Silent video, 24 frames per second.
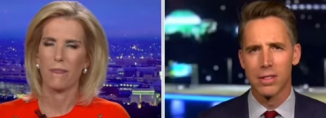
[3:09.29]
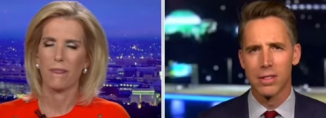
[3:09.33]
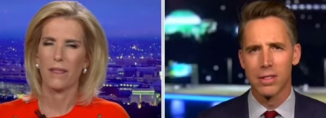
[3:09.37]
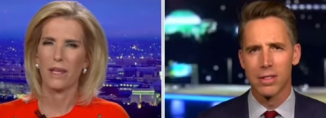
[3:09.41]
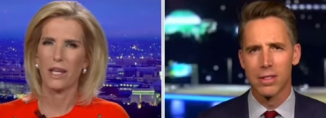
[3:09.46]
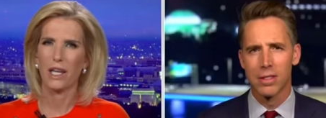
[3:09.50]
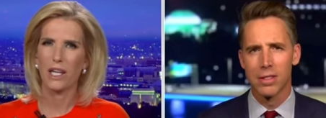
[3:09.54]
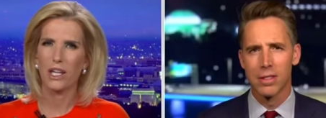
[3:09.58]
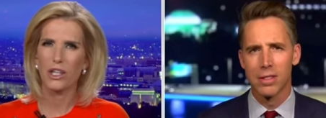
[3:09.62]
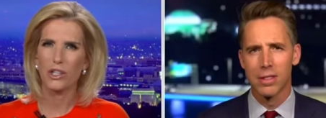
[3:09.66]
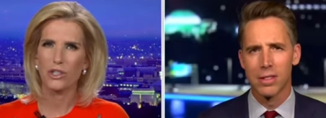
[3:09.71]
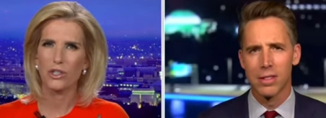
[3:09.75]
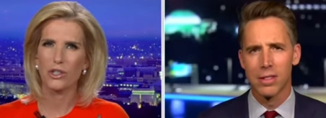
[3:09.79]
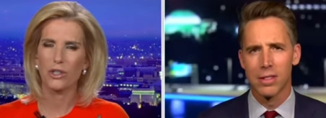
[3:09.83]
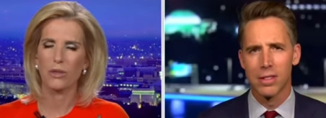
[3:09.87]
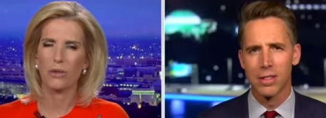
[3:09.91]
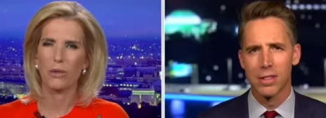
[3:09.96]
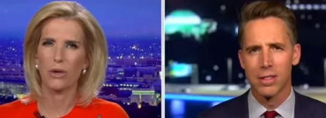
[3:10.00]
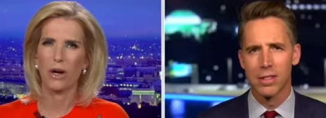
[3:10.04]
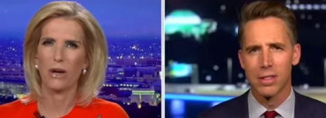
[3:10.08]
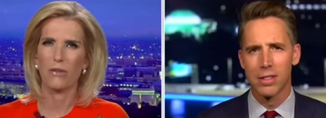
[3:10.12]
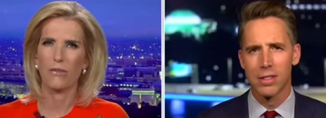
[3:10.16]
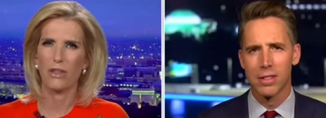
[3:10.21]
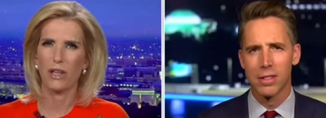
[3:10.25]
Speaker 1: the
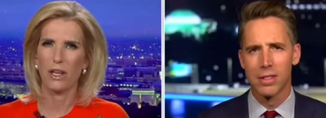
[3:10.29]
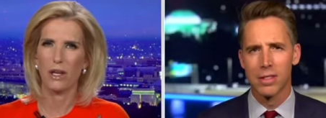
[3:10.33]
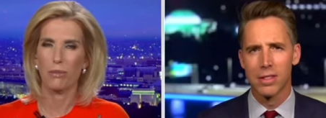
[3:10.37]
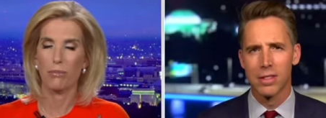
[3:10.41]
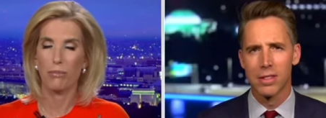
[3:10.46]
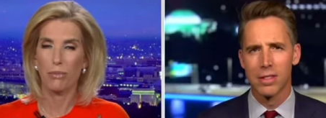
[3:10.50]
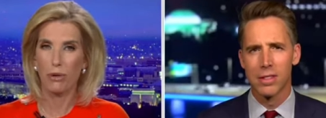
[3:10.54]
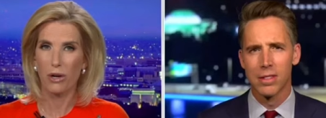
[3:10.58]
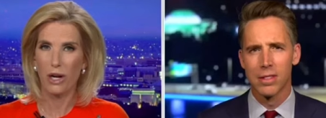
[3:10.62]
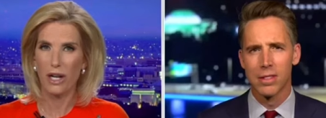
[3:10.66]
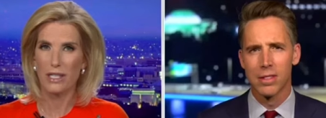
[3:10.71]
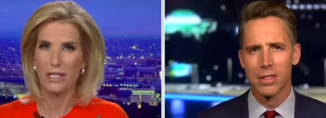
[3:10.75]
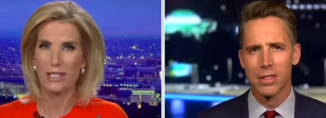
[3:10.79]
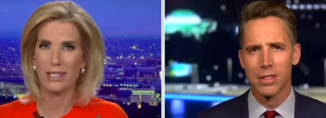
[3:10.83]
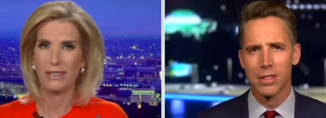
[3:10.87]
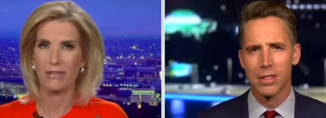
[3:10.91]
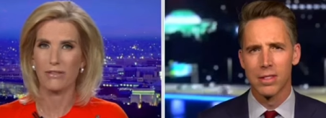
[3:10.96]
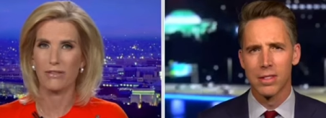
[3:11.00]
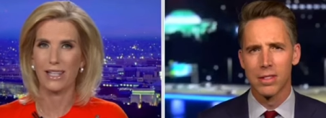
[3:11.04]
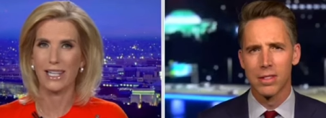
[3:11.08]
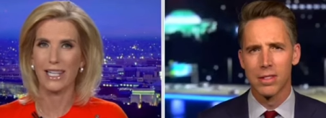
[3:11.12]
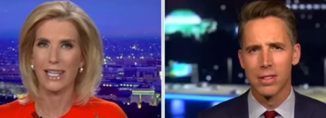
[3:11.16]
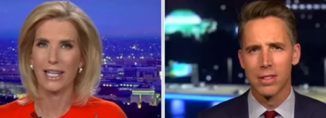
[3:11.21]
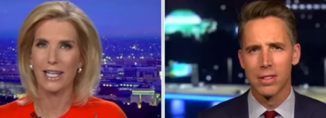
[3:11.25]
issue of the
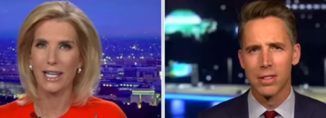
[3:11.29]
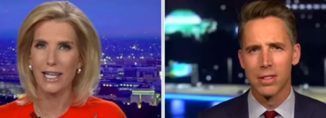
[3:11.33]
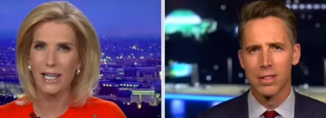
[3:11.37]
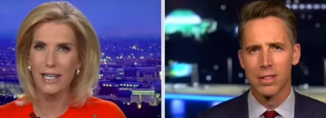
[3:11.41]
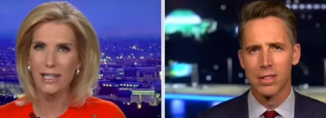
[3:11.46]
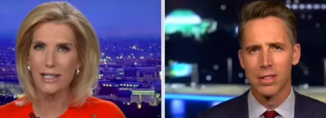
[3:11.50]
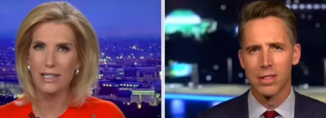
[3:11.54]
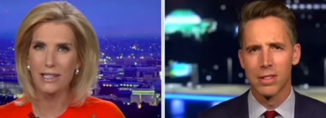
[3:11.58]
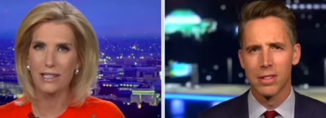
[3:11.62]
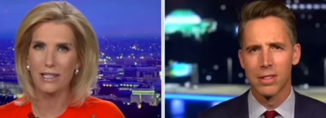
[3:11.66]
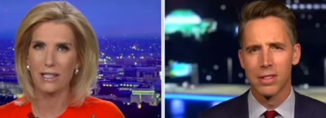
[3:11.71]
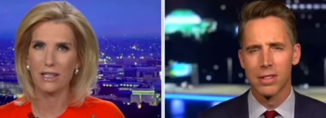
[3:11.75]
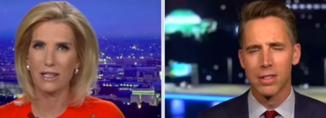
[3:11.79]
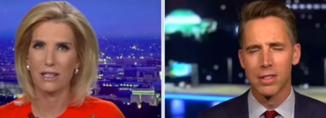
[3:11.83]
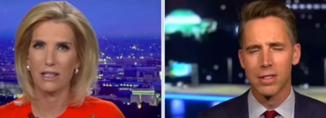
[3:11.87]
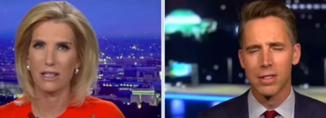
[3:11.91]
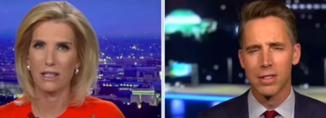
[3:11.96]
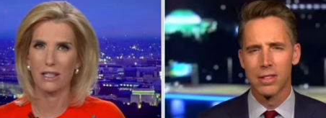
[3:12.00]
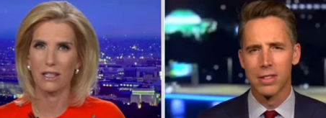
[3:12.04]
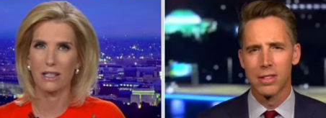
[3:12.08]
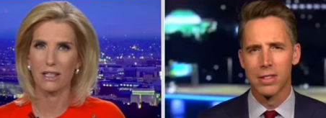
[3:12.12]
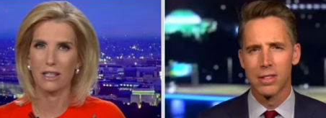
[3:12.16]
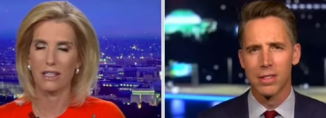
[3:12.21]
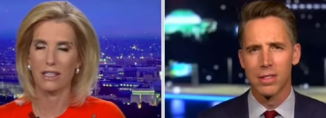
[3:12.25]
oppressive heat,
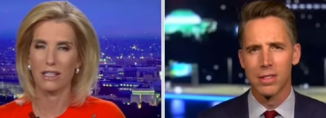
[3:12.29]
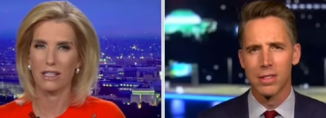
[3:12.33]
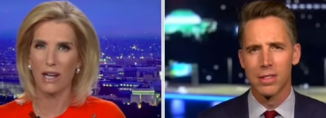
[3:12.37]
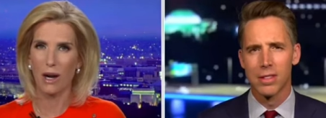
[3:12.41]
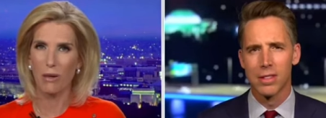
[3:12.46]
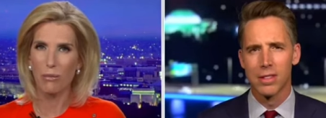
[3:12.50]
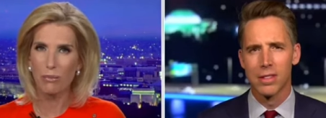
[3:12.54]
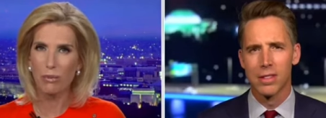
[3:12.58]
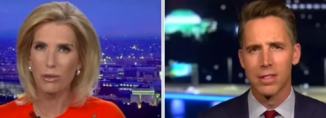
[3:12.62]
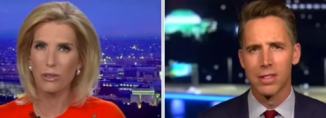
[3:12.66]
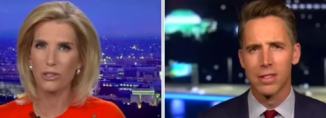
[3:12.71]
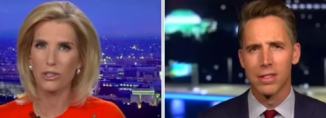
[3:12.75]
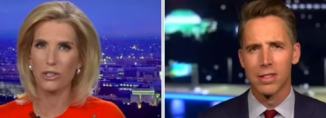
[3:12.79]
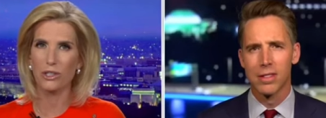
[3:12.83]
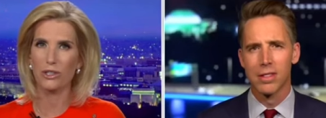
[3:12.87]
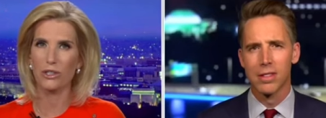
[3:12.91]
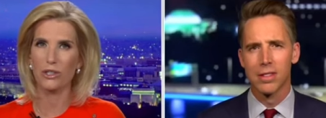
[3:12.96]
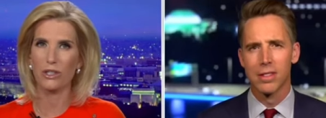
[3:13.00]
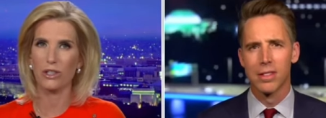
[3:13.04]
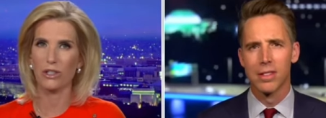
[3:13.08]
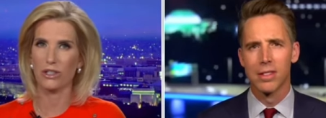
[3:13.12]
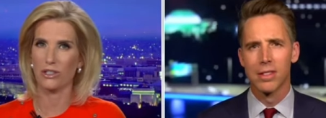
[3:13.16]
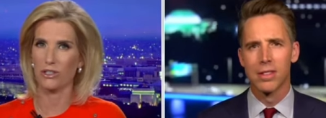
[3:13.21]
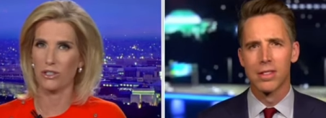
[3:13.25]
the
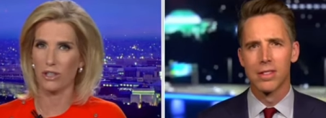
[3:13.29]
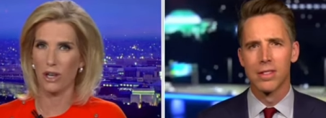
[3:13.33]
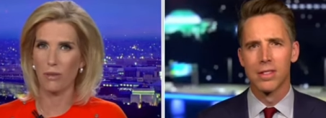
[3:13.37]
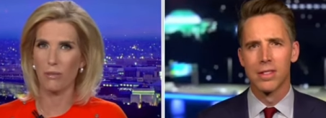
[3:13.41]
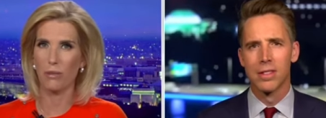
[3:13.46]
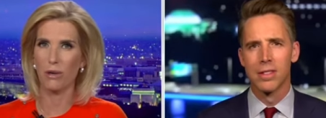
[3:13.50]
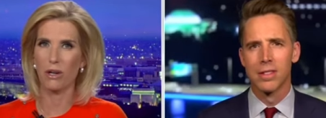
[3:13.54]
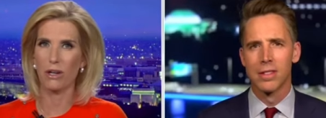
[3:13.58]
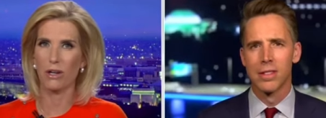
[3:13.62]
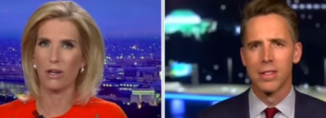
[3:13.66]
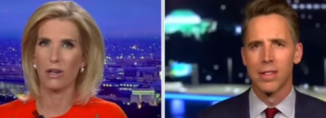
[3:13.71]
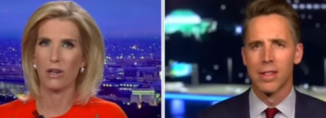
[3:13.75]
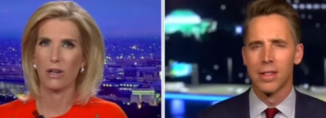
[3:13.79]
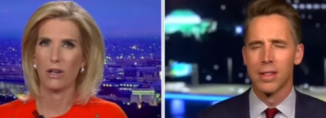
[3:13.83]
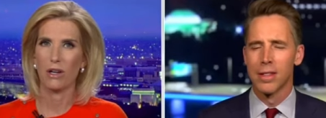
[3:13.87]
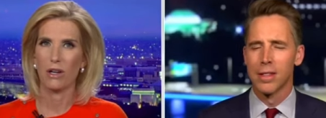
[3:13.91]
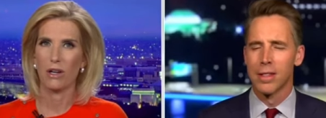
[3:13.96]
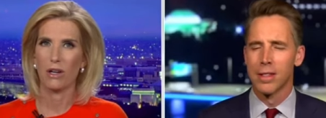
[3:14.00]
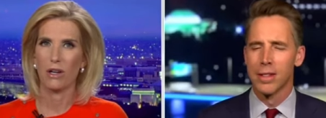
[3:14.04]
temperature in the summer,